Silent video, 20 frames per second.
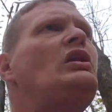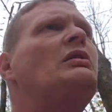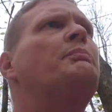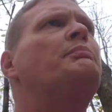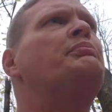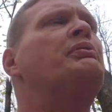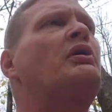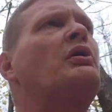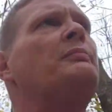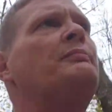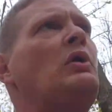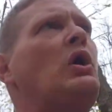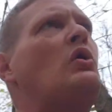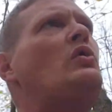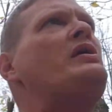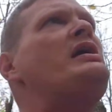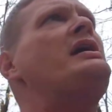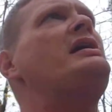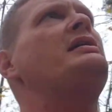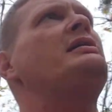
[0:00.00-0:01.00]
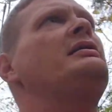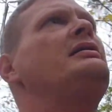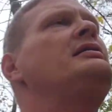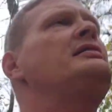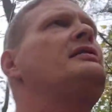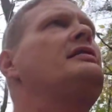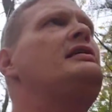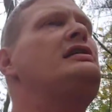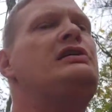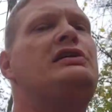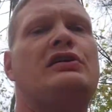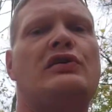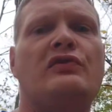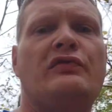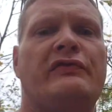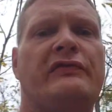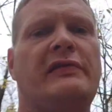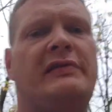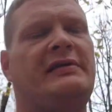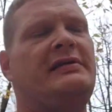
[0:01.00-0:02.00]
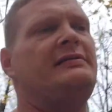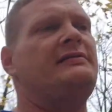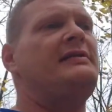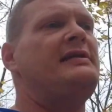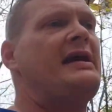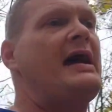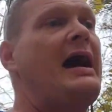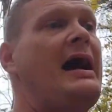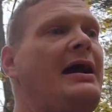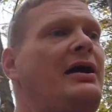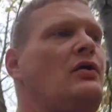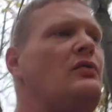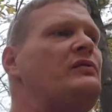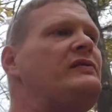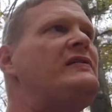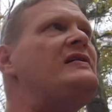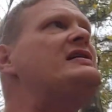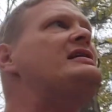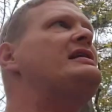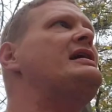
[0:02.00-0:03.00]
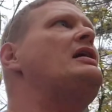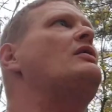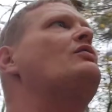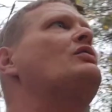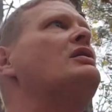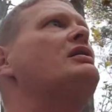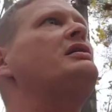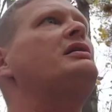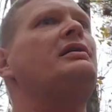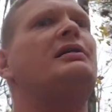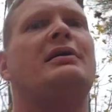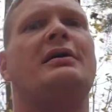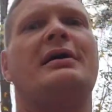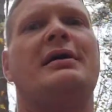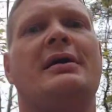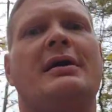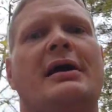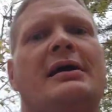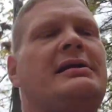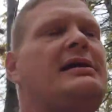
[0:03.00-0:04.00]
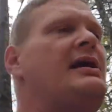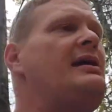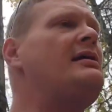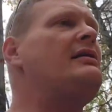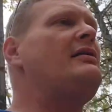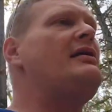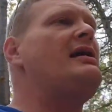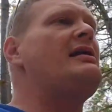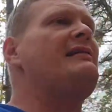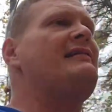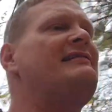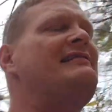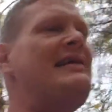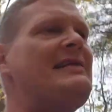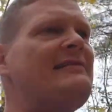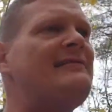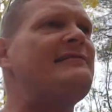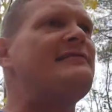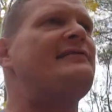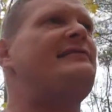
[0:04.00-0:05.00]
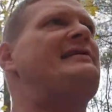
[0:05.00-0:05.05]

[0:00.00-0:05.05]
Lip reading: promoting the use of the IoT network and getting a lot of sensors